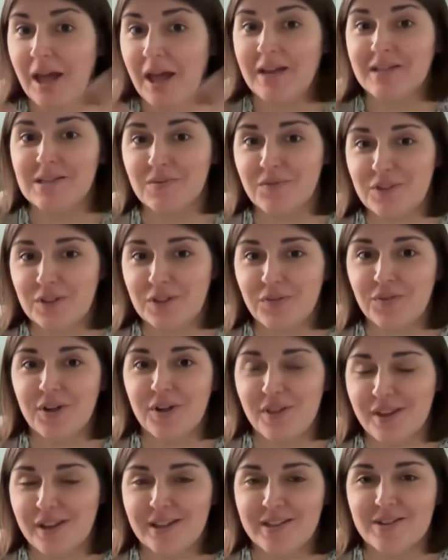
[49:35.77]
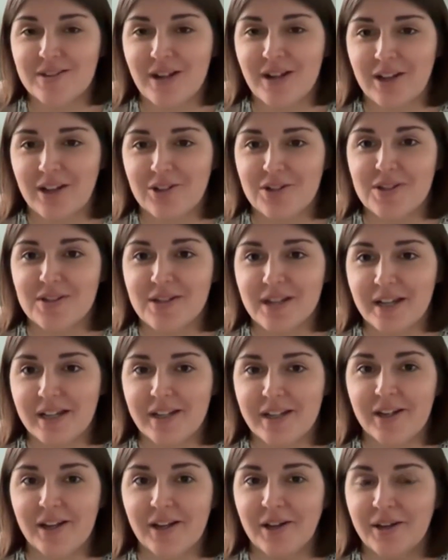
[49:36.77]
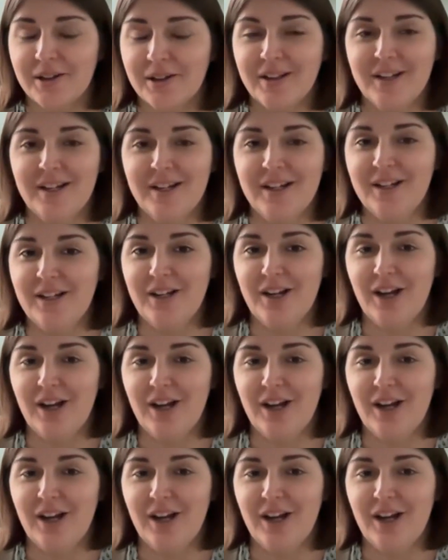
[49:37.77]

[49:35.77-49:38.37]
lots of different things, not just data.